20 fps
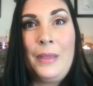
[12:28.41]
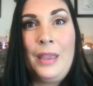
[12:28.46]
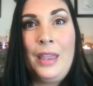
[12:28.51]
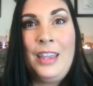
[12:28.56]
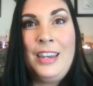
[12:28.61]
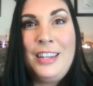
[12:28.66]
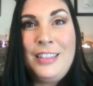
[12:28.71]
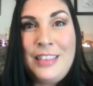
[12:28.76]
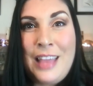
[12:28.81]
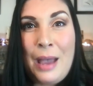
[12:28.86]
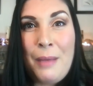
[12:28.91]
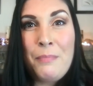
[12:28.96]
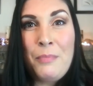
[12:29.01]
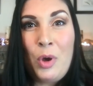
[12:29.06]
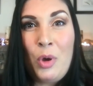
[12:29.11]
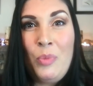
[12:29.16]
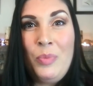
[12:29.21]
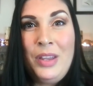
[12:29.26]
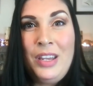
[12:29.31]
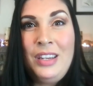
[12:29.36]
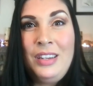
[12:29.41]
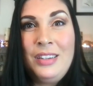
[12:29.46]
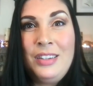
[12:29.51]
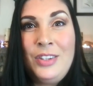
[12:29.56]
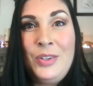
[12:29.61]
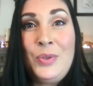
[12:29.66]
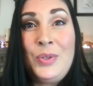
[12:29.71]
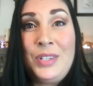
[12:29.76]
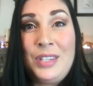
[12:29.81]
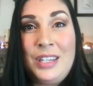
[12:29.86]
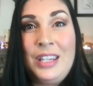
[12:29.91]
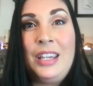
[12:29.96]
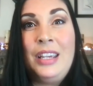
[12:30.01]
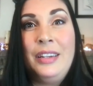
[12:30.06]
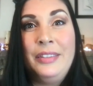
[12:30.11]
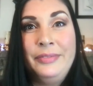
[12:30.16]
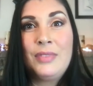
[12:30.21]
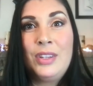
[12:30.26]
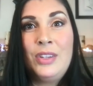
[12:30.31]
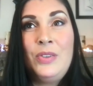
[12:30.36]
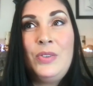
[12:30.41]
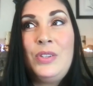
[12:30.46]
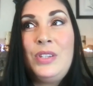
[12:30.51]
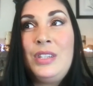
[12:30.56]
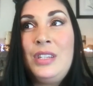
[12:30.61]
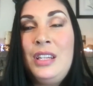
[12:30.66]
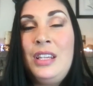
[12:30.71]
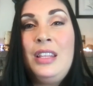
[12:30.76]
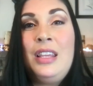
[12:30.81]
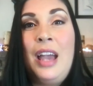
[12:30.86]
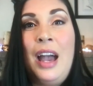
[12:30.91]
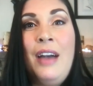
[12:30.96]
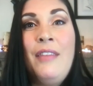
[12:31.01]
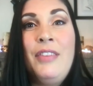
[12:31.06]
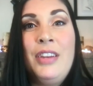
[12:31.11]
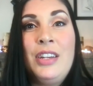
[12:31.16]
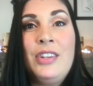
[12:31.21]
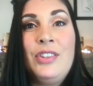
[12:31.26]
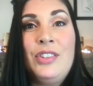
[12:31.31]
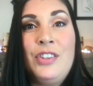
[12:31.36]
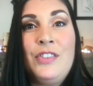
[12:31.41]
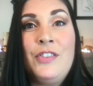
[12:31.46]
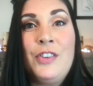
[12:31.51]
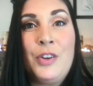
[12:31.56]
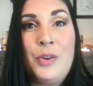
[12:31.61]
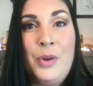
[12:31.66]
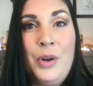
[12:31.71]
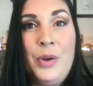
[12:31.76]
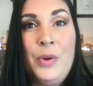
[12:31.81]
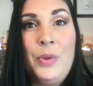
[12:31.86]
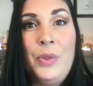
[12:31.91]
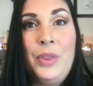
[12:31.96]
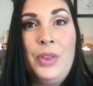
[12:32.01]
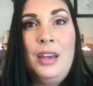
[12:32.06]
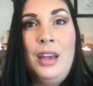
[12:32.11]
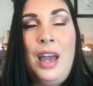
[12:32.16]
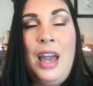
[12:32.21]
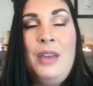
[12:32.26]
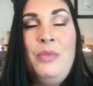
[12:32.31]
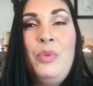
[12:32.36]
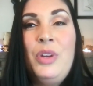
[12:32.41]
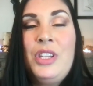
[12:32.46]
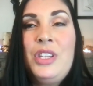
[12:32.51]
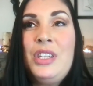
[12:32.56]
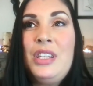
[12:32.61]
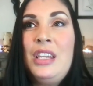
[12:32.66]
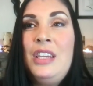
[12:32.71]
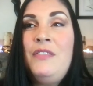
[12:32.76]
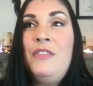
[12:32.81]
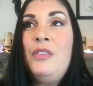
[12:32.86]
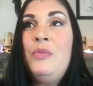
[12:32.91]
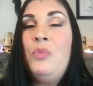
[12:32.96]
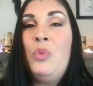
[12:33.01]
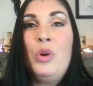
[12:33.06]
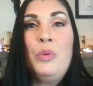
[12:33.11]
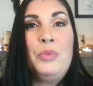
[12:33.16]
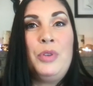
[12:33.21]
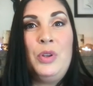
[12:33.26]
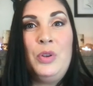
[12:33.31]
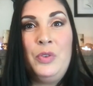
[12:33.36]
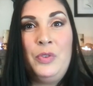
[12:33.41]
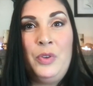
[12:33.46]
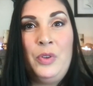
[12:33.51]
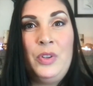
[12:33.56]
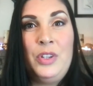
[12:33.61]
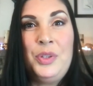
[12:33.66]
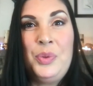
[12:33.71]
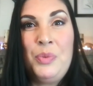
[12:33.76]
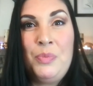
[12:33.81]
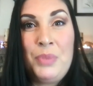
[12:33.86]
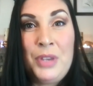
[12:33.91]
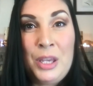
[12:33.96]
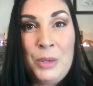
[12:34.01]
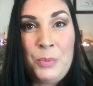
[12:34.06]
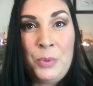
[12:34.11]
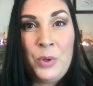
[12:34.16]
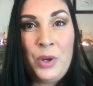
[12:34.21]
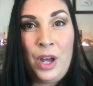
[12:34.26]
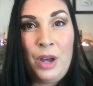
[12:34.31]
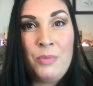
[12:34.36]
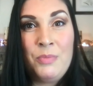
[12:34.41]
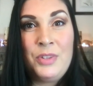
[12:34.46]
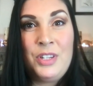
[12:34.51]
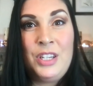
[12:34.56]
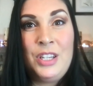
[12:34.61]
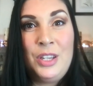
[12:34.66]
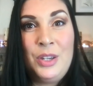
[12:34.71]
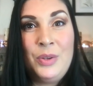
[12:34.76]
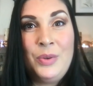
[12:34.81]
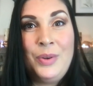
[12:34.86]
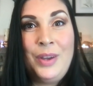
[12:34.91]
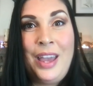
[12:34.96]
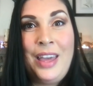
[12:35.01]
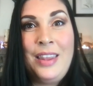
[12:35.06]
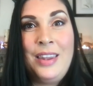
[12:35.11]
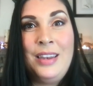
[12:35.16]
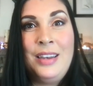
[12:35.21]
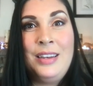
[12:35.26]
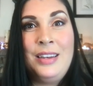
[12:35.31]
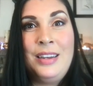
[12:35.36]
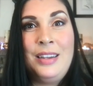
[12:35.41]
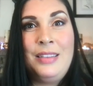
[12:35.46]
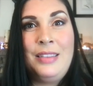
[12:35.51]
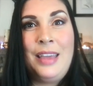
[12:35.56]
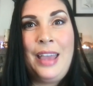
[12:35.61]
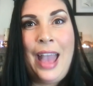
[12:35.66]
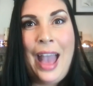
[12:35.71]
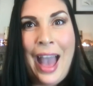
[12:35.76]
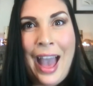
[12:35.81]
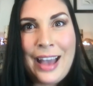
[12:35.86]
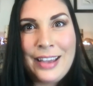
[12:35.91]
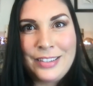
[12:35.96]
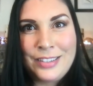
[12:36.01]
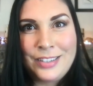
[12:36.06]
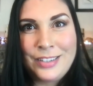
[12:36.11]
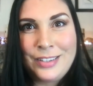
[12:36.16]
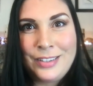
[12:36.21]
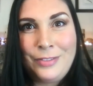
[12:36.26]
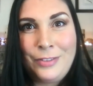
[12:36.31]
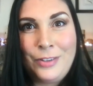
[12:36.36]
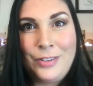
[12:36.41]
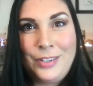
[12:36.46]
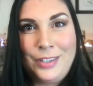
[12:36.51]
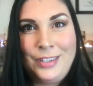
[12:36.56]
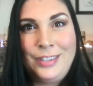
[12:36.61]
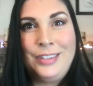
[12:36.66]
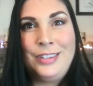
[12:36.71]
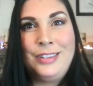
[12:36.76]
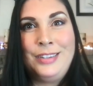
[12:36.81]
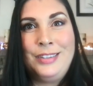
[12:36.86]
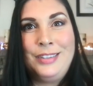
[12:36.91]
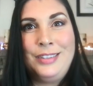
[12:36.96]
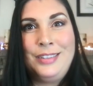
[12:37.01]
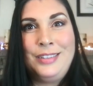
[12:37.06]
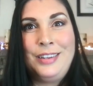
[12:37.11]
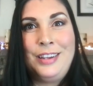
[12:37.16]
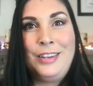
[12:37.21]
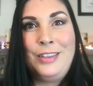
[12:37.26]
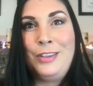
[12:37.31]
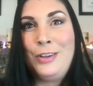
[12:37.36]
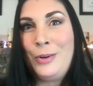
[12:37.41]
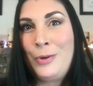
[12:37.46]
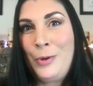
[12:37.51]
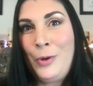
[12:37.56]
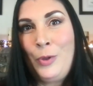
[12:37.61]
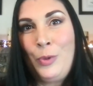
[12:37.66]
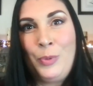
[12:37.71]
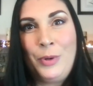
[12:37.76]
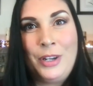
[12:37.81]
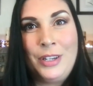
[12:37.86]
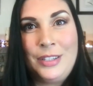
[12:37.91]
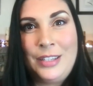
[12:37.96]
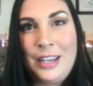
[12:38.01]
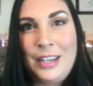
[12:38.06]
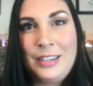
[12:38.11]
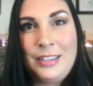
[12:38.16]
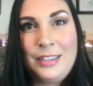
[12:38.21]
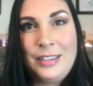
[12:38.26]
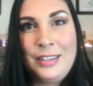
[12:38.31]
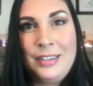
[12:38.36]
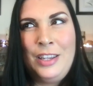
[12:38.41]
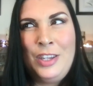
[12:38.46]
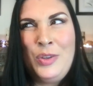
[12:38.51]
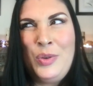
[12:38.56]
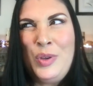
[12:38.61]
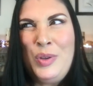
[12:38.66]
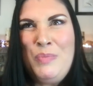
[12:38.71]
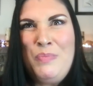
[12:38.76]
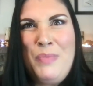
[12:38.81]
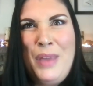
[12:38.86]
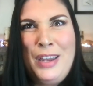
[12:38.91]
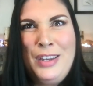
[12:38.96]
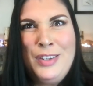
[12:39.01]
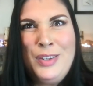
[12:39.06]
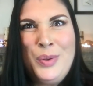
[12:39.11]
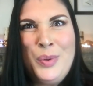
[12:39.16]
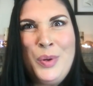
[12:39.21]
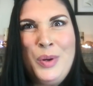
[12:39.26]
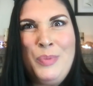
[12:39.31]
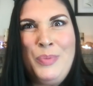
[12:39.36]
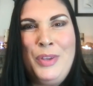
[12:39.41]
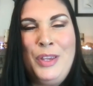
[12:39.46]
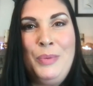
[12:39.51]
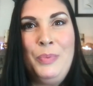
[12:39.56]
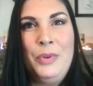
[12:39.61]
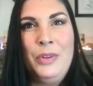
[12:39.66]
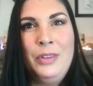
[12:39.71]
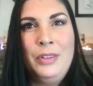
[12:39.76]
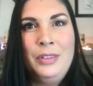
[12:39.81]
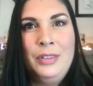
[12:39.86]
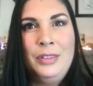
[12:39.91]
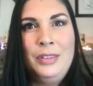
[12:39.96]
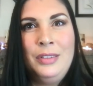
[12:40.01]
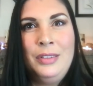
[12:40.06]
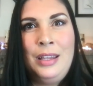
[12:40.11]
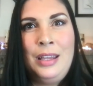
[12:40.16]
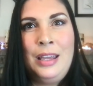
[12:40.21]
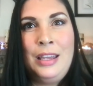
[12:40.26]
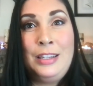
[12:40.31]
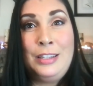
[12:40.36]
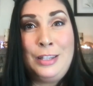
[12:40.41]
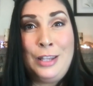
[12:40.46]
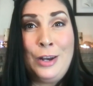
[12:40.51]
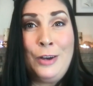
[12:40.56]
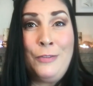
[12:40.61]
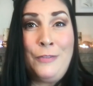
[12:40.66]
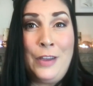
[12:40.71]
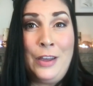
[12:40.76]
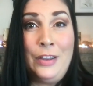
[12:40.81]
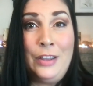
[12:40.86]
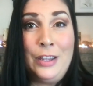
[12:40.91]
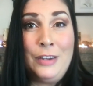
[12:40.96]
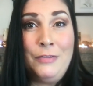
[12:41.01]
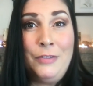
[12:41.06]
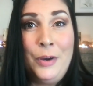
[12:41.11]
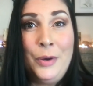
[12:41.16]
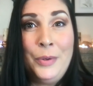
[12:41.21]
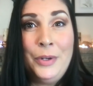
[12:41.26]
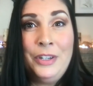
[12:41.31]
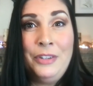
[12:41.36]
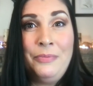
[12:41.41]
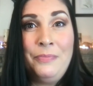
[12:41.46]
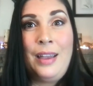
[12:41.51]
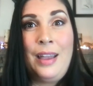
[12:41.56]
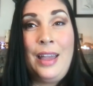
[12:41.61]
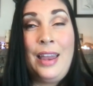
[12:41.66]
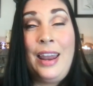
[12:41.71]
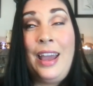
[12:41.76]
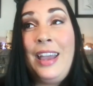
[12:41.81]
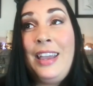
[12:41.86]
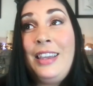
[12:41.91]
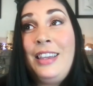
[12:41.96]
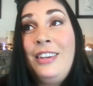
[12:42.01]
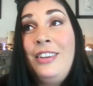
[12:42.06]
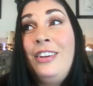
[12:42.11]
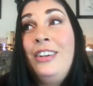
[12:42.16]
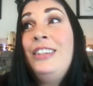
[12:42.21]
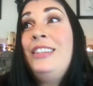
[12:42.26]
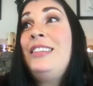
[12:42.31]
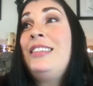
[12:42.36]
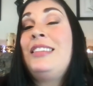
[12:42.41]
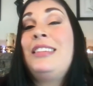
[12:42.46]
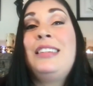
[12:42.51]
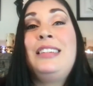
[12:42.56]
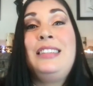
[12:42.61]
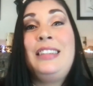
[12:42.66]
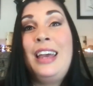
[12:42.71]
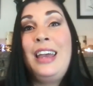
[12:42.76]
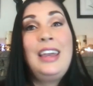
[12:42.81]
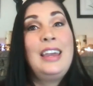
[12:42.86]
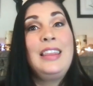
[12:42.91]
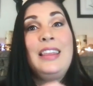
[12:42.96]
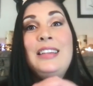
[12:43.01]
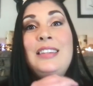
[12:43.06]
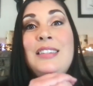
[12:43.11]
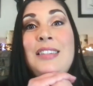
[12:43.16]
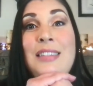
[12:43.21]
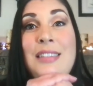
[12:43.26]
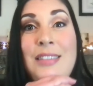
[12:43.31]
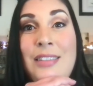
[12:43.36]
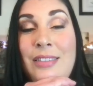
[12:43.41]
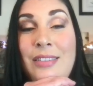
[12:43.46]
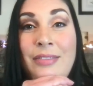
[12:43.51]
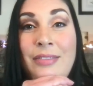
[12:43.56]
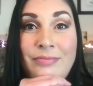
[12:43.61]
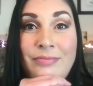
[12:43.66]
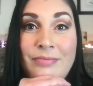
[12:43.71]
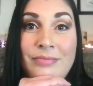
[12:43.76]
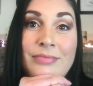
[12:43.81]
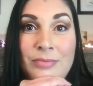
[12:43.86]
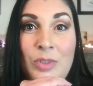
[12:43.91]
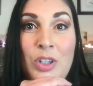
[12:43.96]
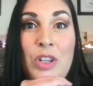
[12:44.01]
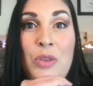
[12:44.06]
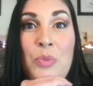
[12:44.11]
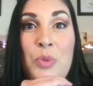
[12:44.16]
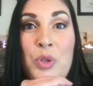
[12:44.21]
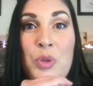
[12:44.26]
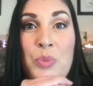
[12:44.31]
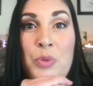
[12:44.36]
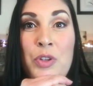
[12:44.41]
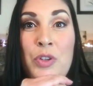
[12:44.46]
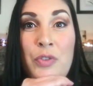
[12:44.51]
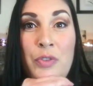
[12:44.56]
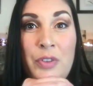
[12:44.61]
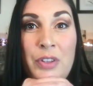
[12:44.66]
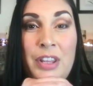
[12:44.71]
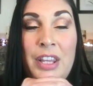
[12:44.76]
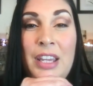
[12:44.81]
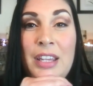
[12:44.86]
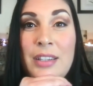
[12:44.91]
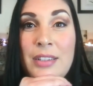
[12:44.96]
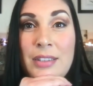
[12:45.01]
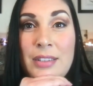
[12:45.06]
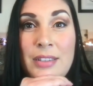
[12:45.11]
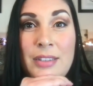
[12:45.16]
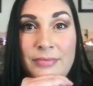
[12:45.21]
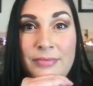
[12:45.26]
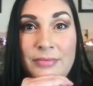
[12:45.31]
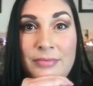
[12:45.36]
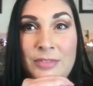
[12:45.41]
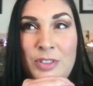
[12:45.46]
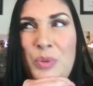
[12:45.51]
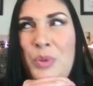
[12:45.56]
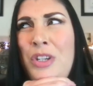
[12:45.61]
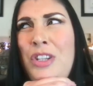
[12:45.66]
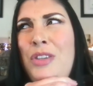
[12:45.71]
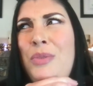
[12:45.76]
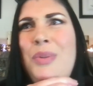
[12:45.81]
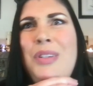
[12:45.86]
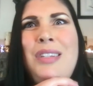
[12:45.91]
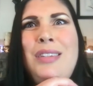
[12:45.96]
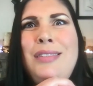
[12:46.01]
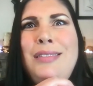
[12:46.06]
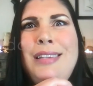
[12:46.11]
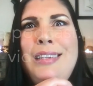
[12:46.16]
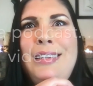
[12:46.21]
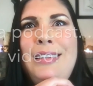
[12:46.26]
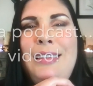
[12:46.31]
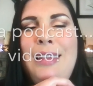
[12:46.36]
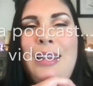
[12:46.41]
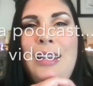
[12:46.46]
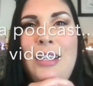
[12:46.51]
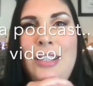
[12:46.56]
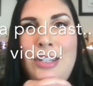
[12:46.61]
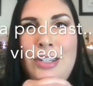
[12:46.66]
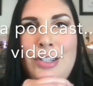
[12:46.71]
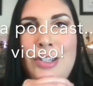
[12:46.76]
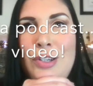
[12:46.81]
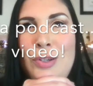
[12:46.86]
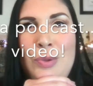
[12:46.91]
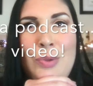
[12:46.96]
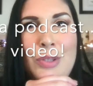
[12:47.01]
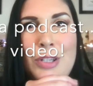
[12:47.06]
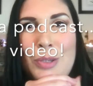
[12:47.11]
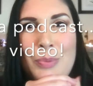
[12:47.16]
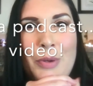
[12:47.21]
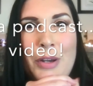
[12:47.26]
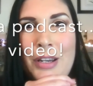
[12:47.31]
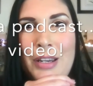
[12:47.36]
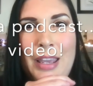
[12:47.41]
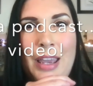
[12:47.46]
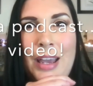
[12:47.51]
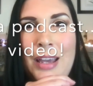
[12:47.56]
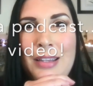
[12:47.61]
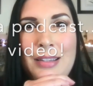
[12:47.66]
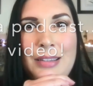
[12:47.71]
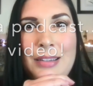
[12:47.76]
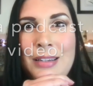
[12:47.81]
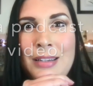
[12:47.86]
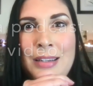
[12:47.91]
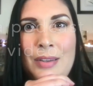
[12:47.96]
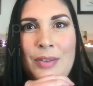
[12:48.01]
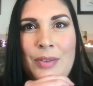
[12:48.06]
And in that moment, you see the evidence of your growth. And what's even more beautiful is when people come to you and they ask for assistance in their growth process. You can mentor people as they're failing forward. And I can honestly say that's one of the most beautiful things. It's one of the reasons I decided to do this podcast.